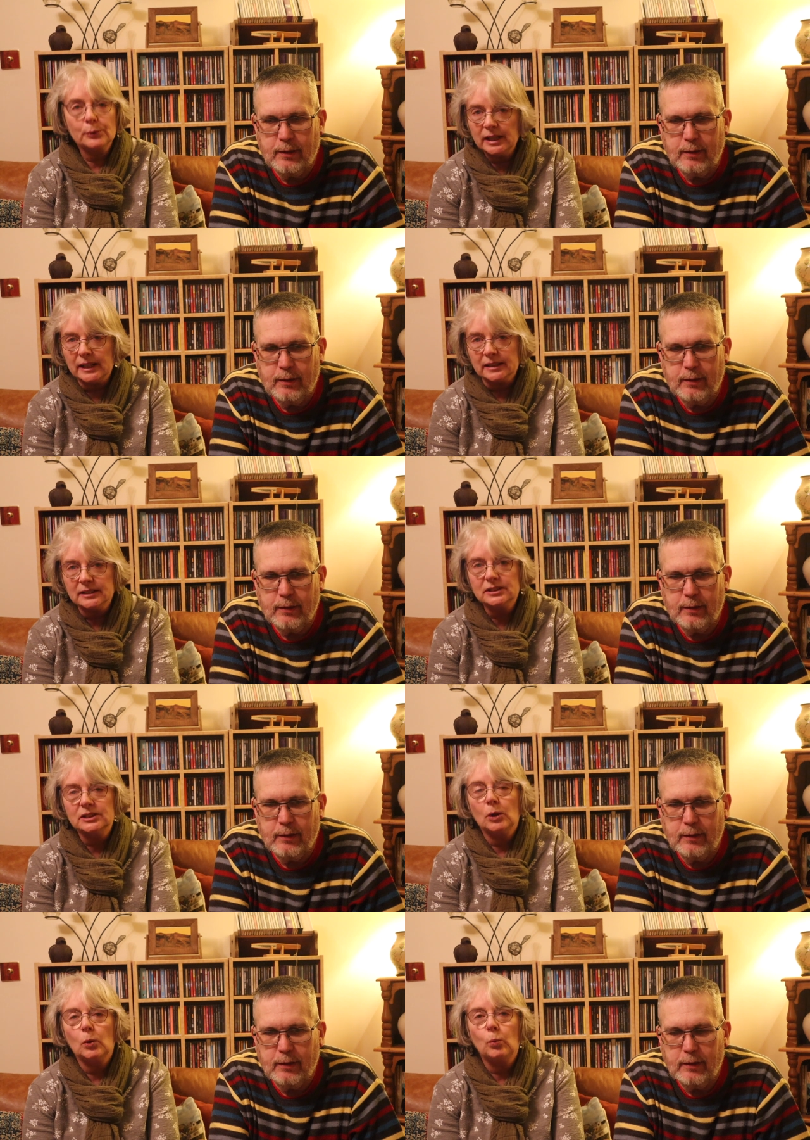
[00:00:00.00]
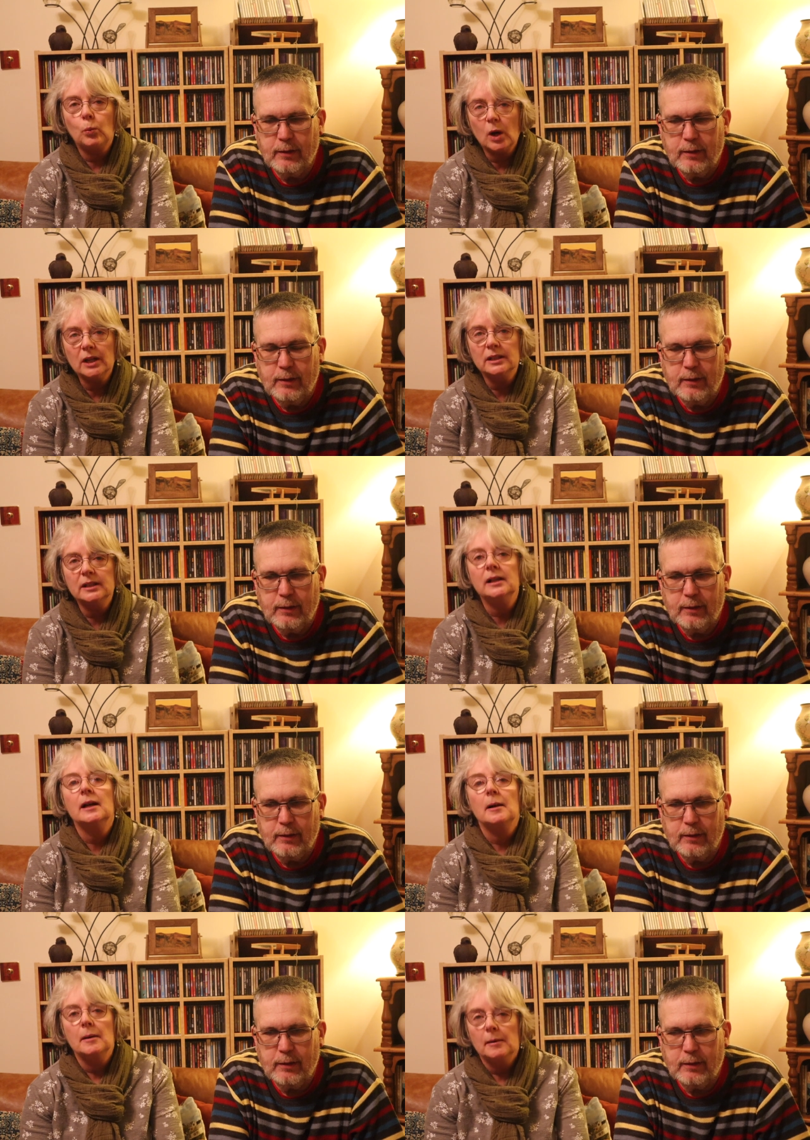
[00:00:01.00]
Speaker 1: brilliant one
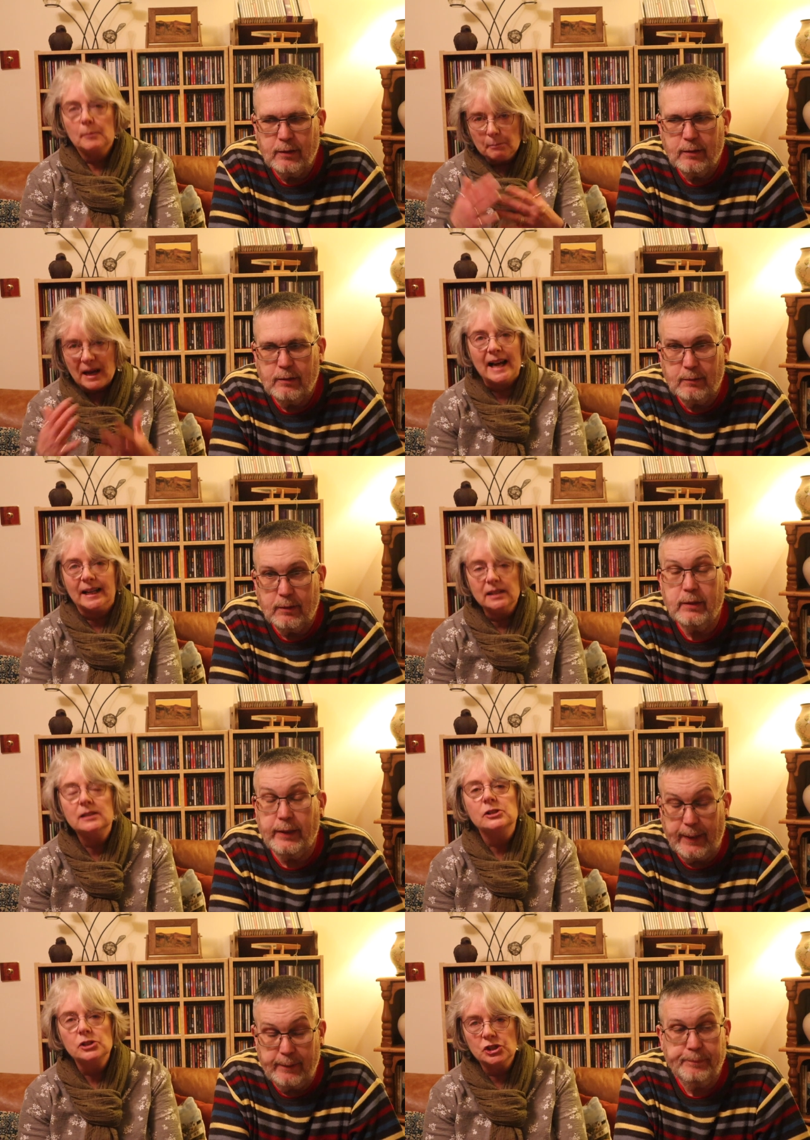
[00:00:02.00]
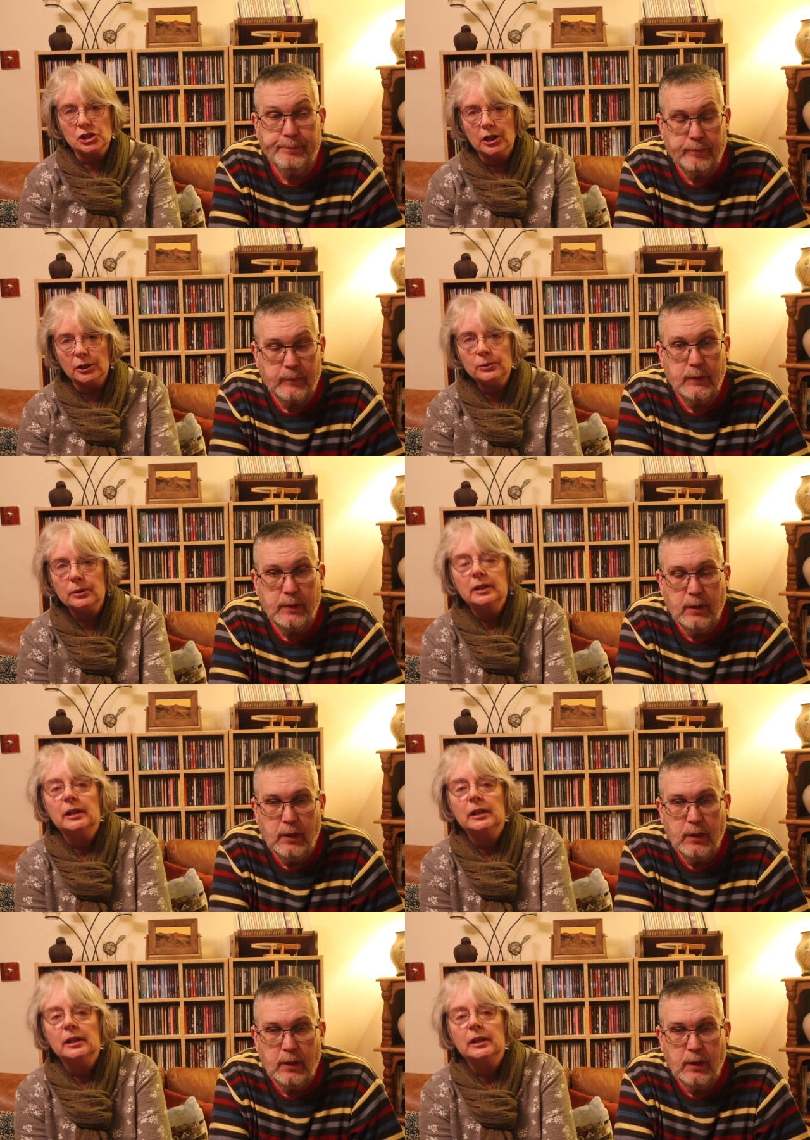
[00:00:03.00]
man yeah. show